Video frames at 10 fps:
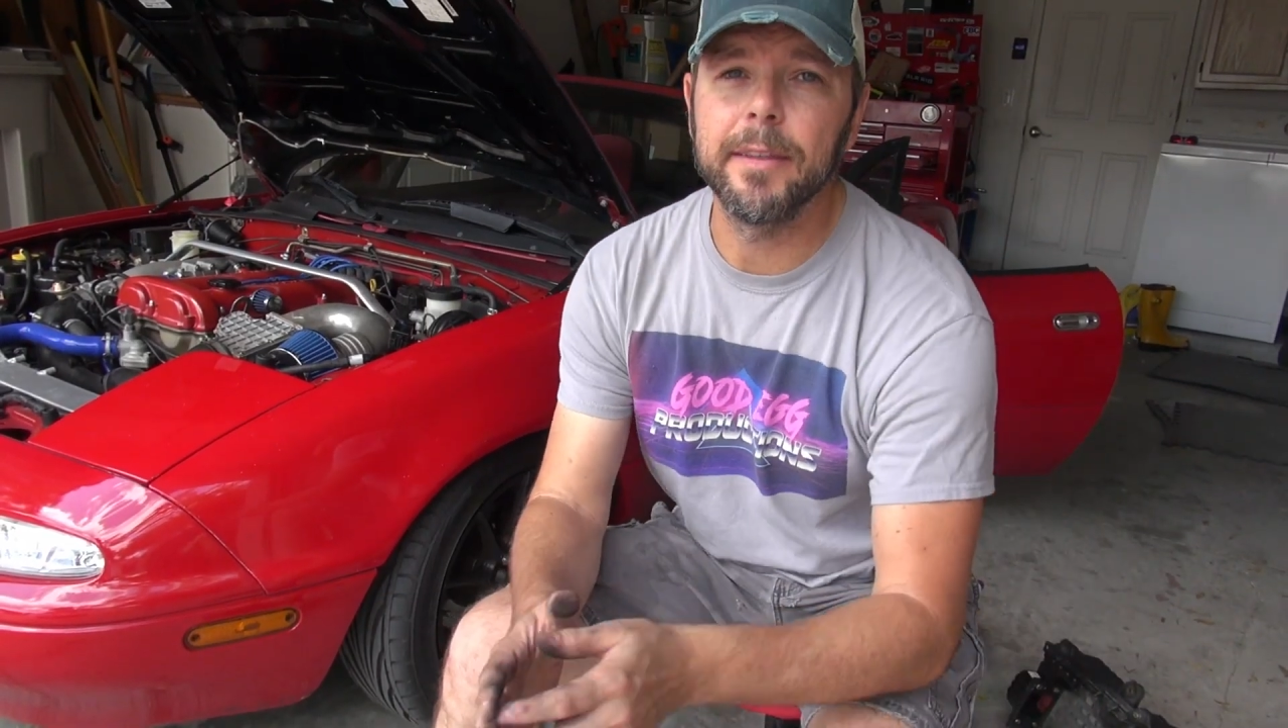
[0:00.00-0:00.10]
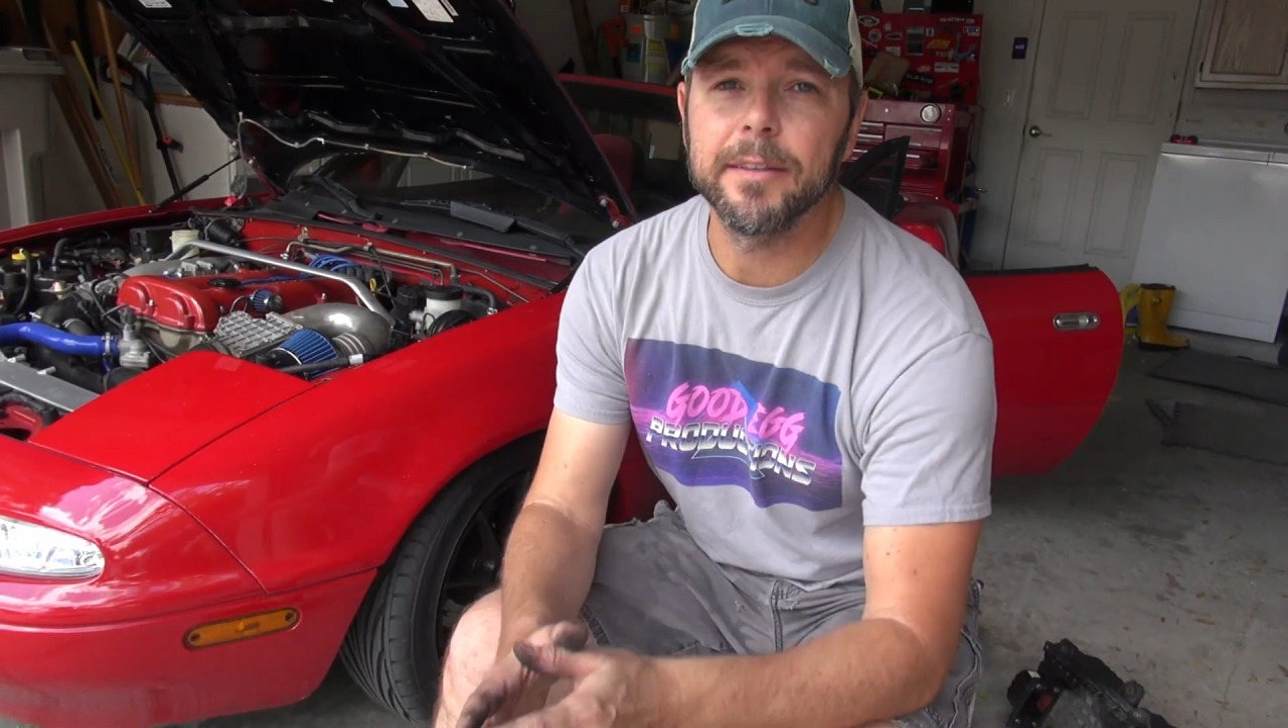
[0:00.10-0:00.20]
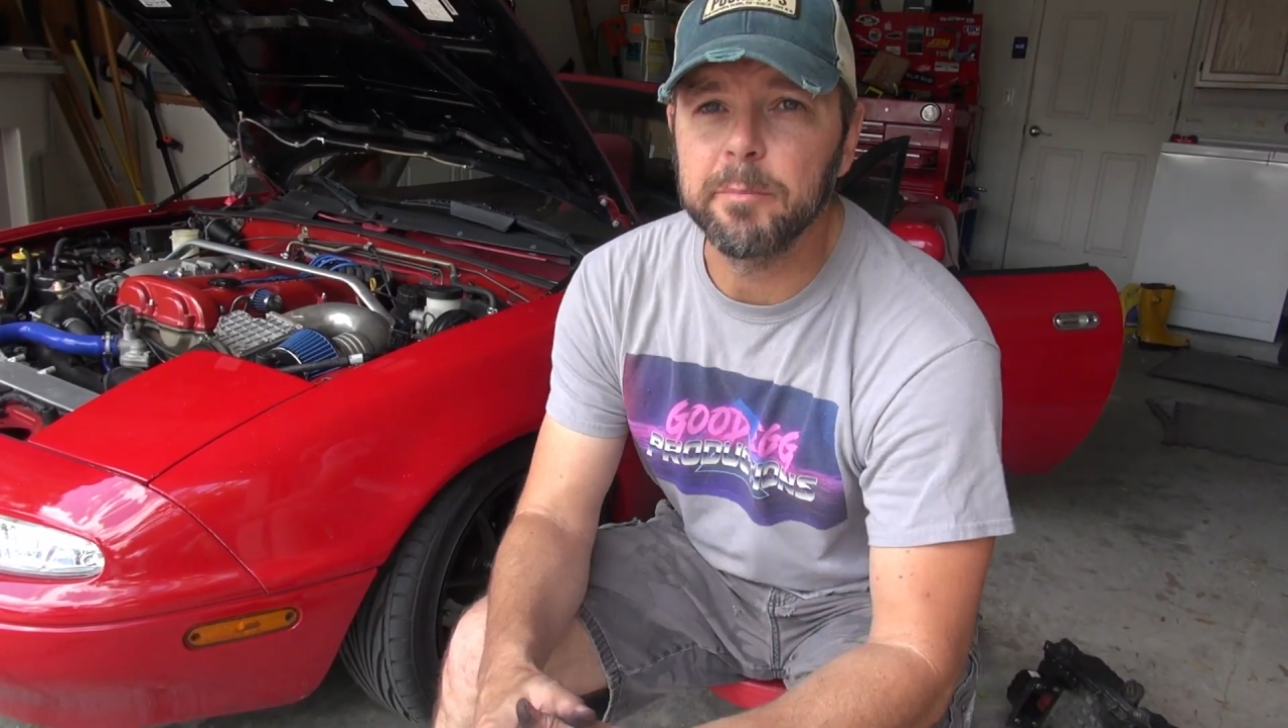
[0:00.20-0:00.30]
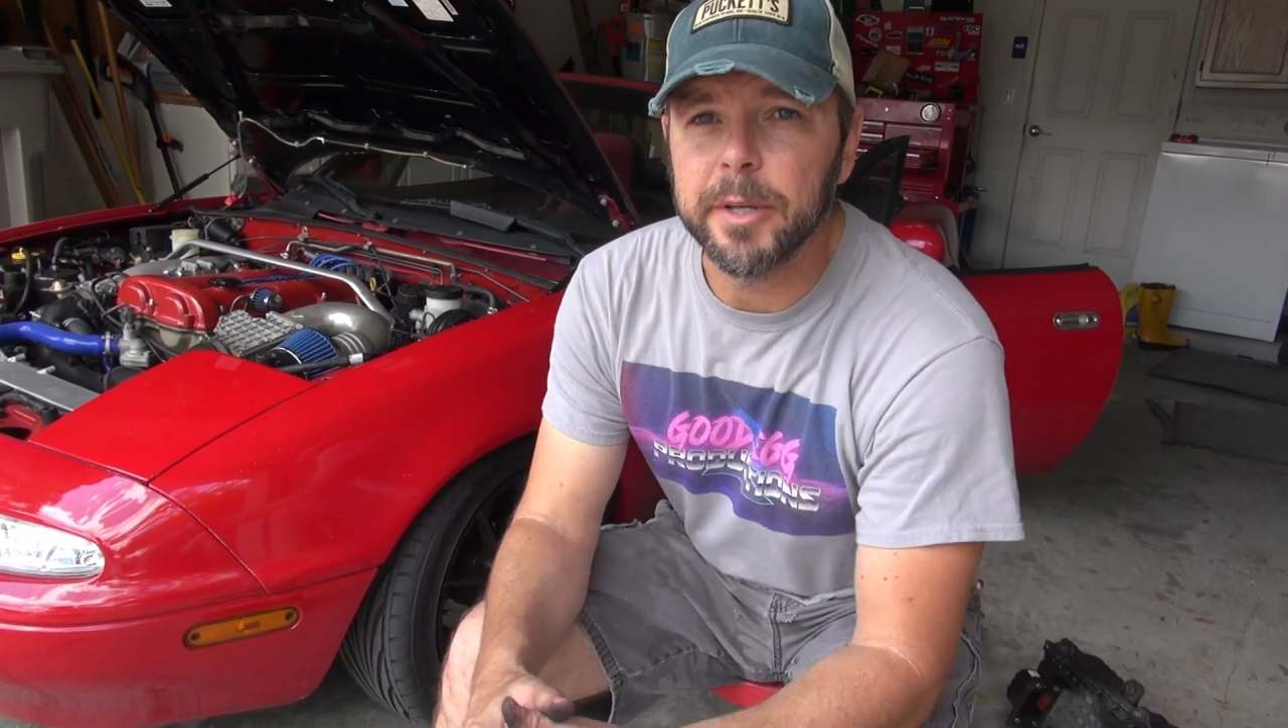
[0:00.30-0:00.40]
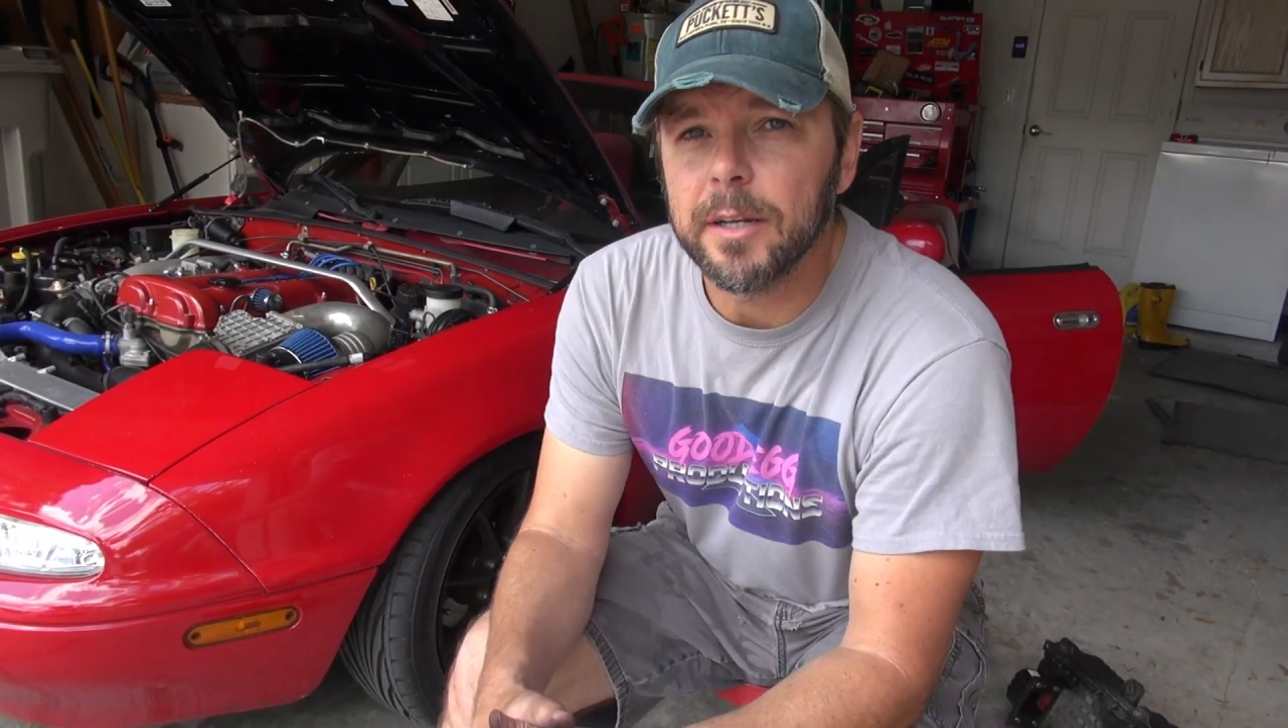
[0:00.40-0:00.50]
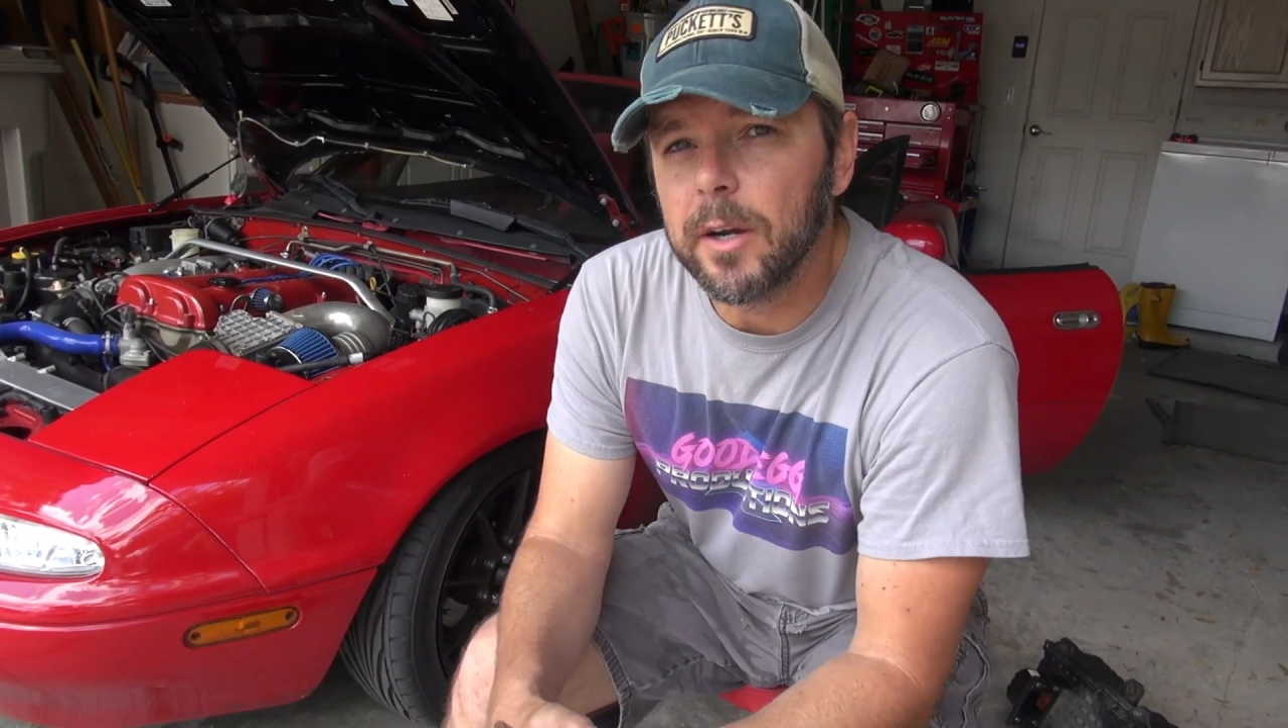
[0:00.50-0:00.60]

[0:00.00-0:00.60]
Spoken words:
that's been